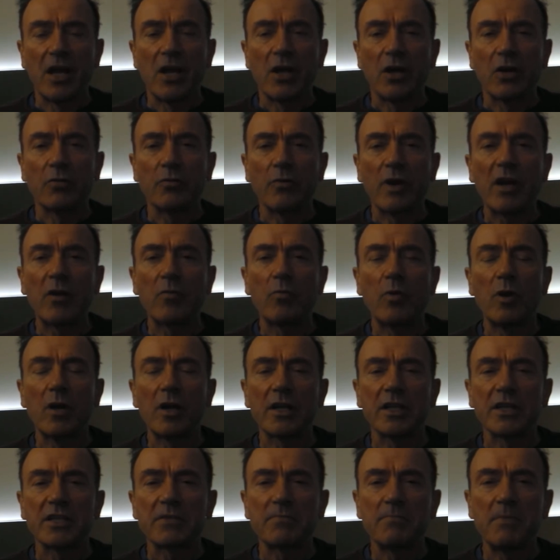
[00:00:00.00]
Gregg
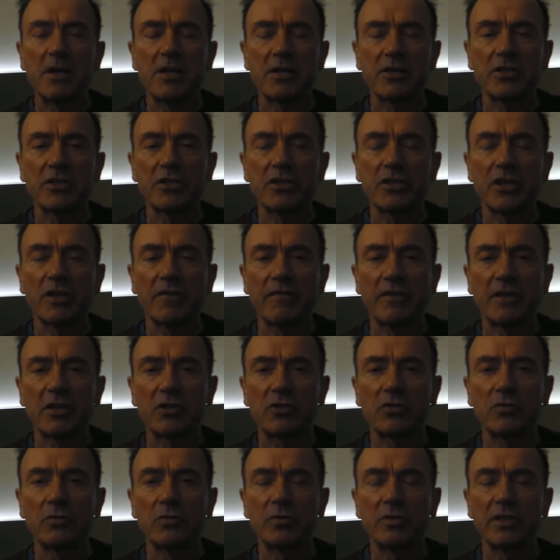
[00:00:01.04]
Wallace, Masterchef
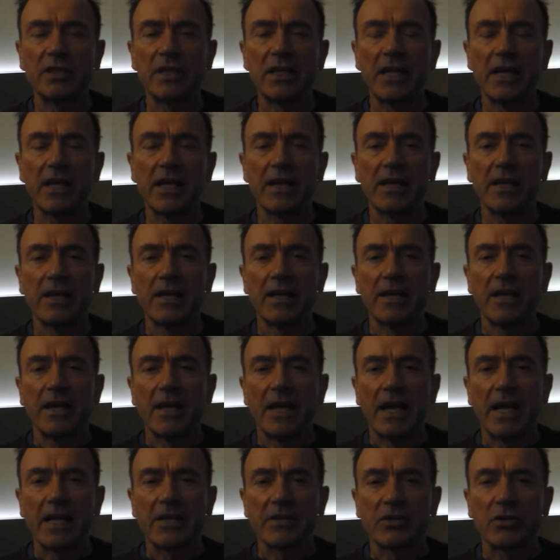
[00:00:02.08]
extraordinaire,
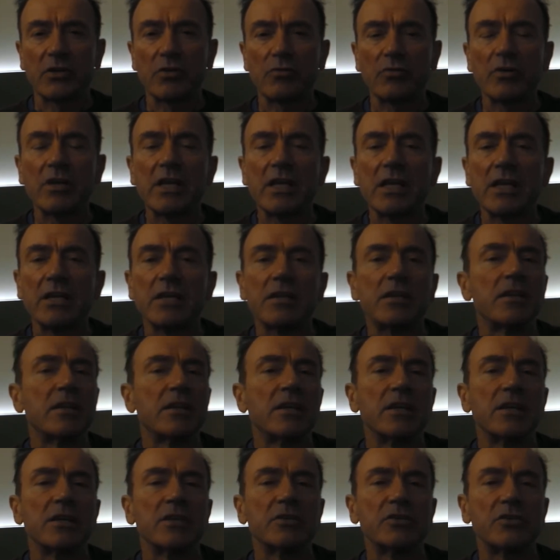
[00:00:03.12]
has agreed
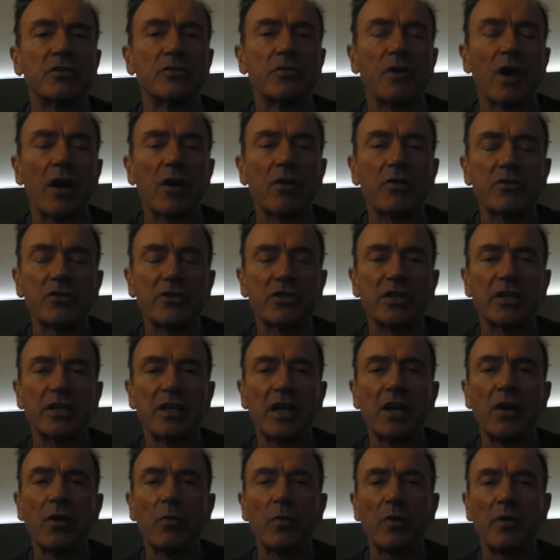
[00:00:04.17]
to host a
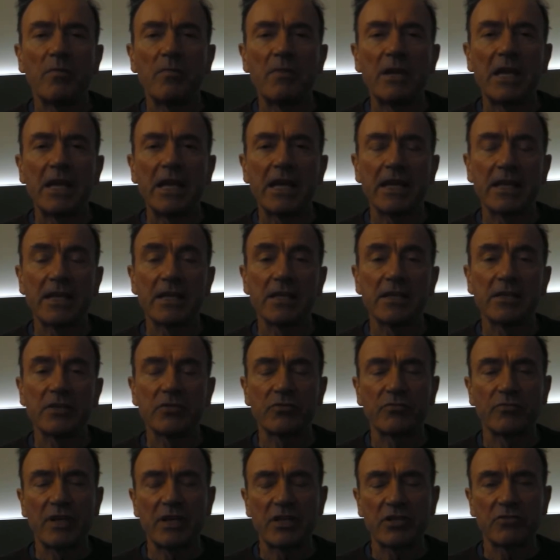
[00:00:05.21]
dinner with me at his
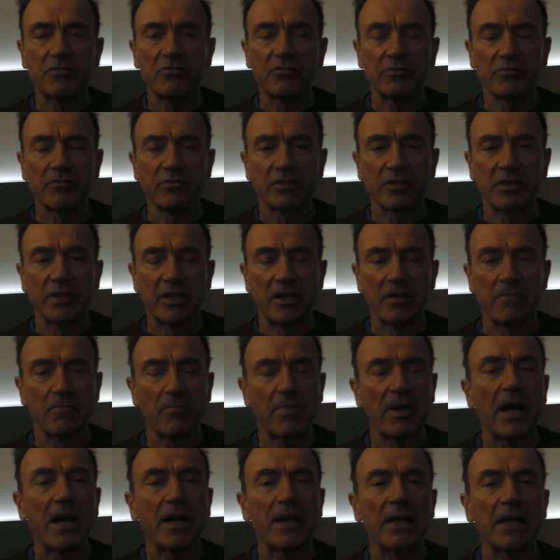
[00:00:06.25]
restaurant in
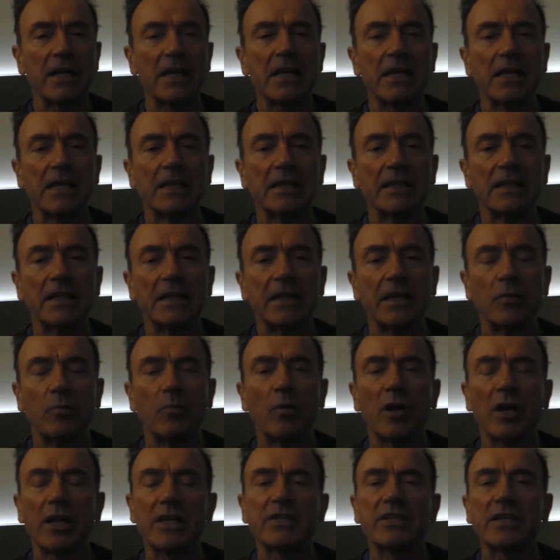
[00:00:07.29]
Putney,
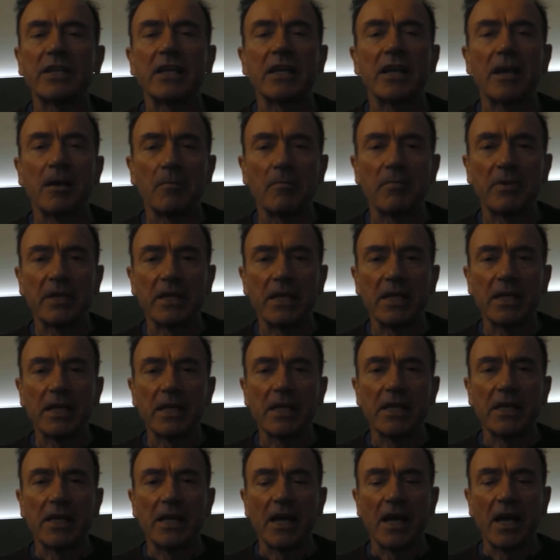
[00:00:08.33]
Wallace and Company,
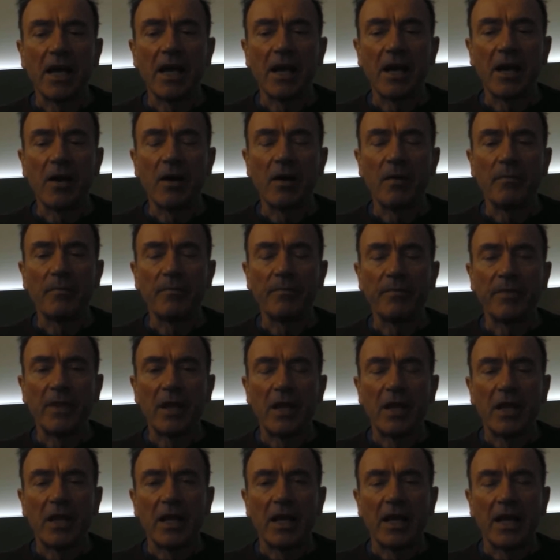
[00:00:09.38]
and
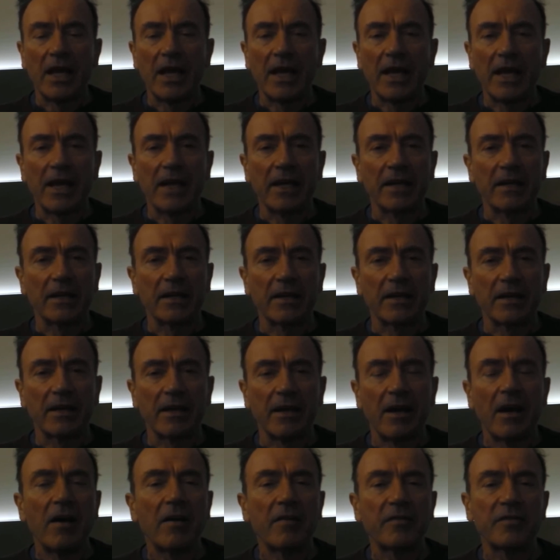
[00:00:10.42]

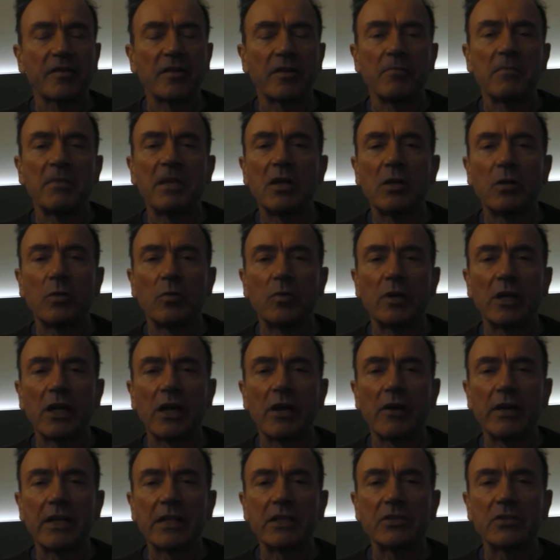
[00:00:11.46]
after the meal we're
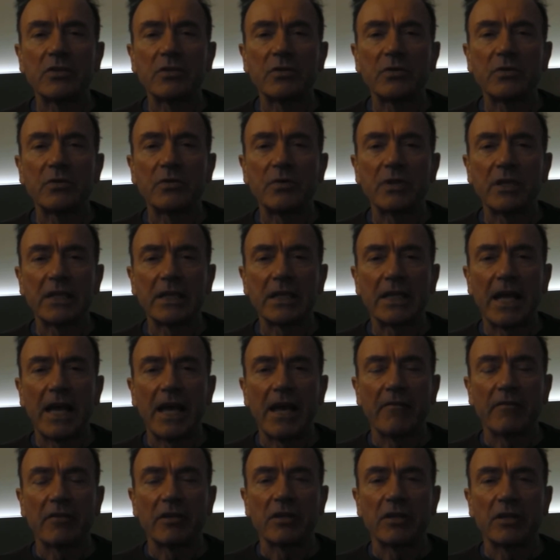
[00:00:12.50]
going to
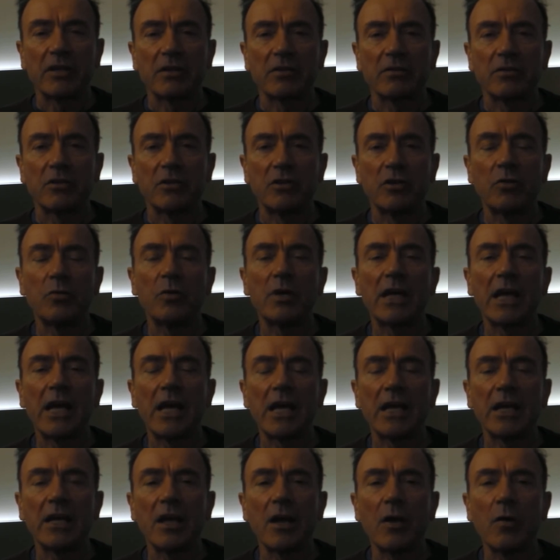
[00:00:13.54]
have a
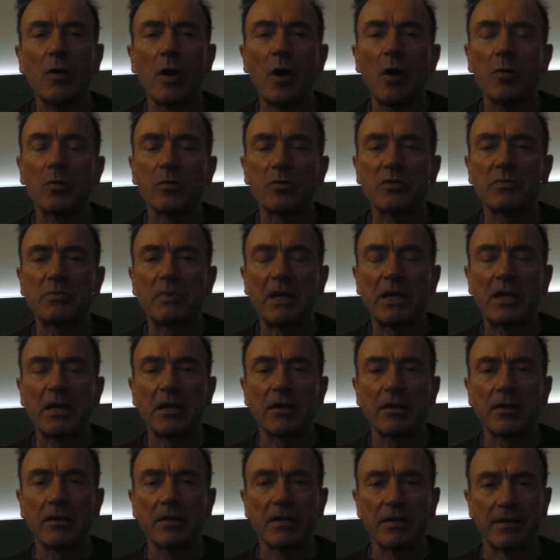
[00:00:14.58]
Q&A, no holds
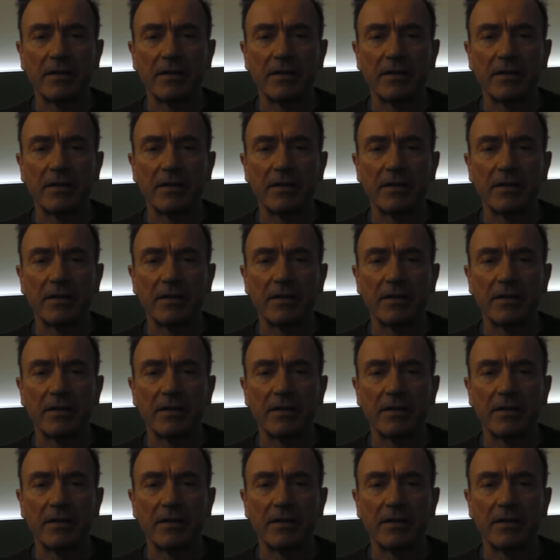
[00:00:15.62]
barred,